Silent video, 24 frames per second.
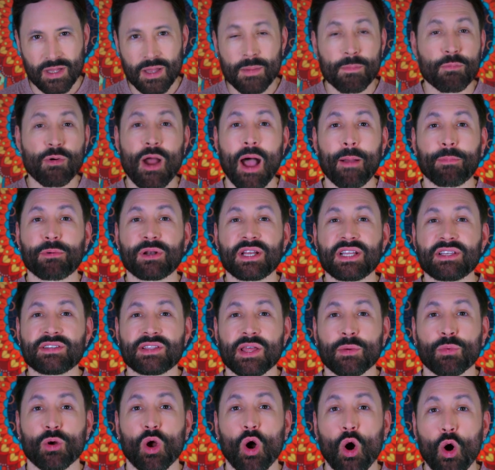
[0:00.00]
properties
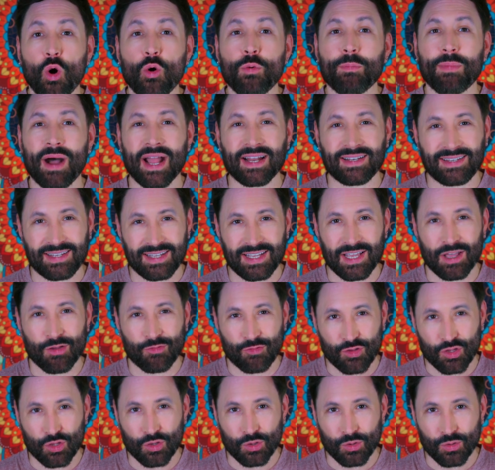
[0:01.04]
that were owned by
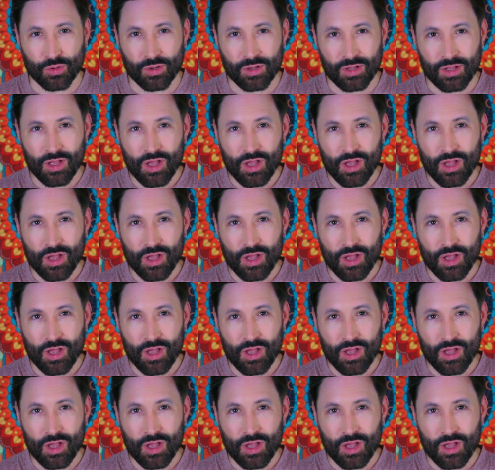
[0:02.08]
TFU,